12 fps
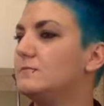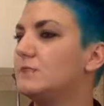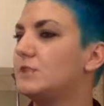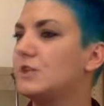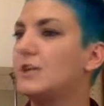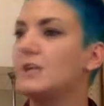
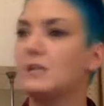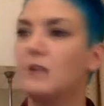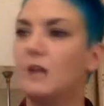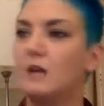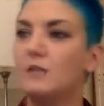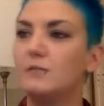She actually
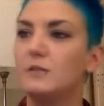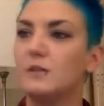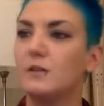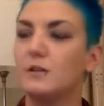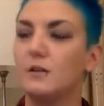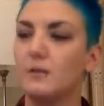hugged me.
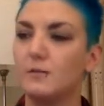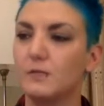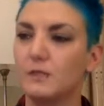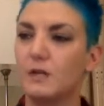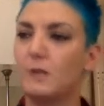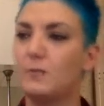You know, there was
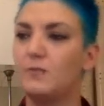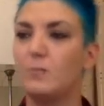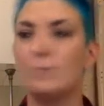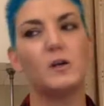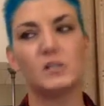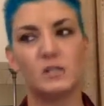a couple of
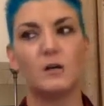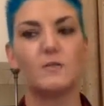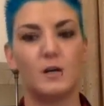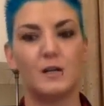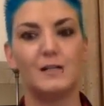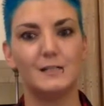them I actually
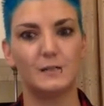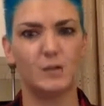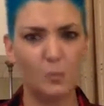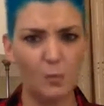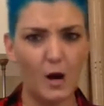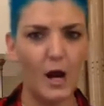overheard that. I was
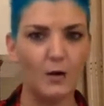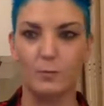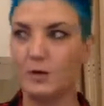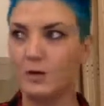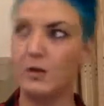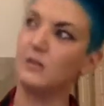like, wow,
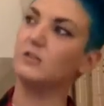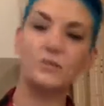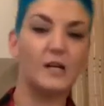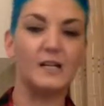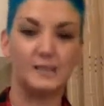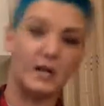my God, you're
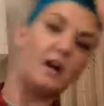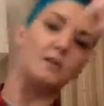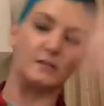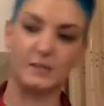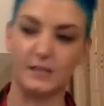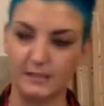trans,
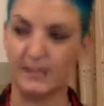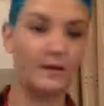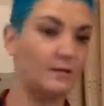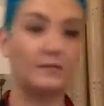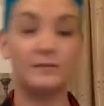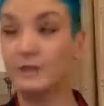hugs. And
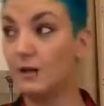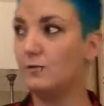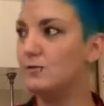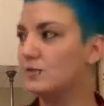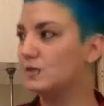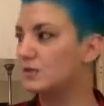
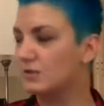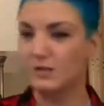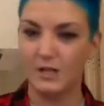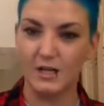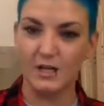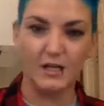it was
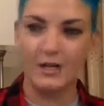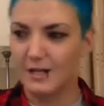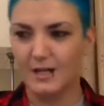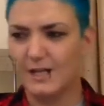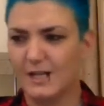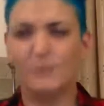just
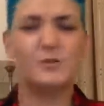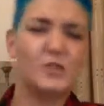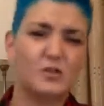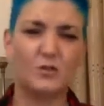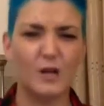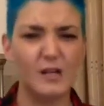
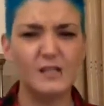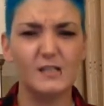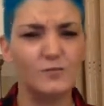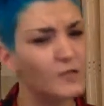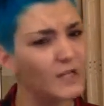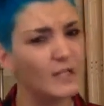
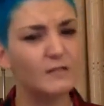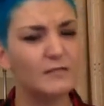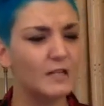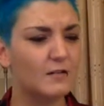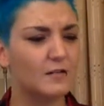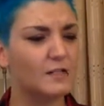crazy, really,
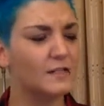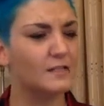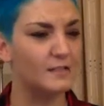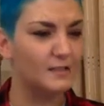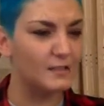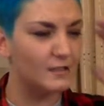really crazy
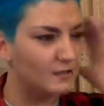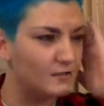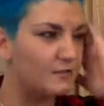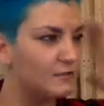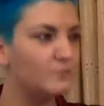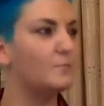that, you
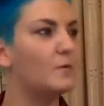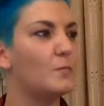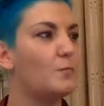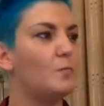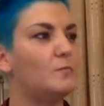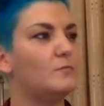know,
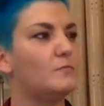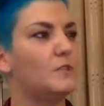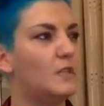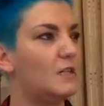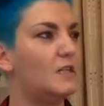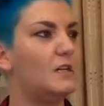
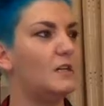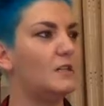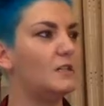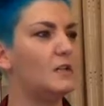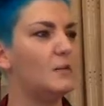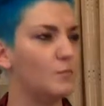
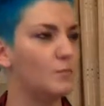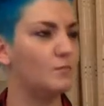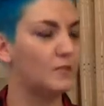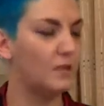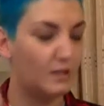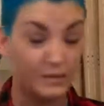
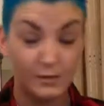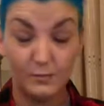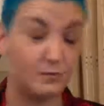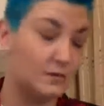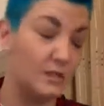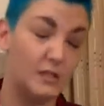
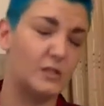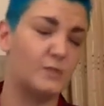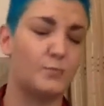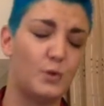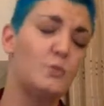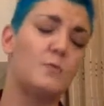it
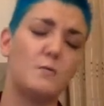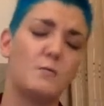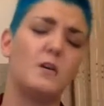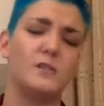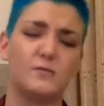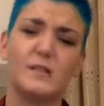just blew my
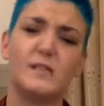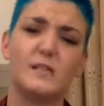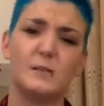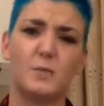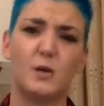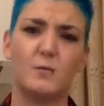mind, really
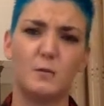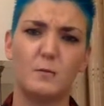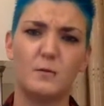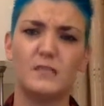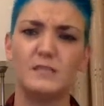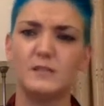did blow my
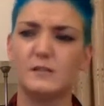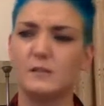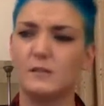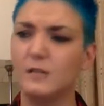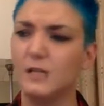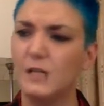mind, you
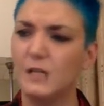know.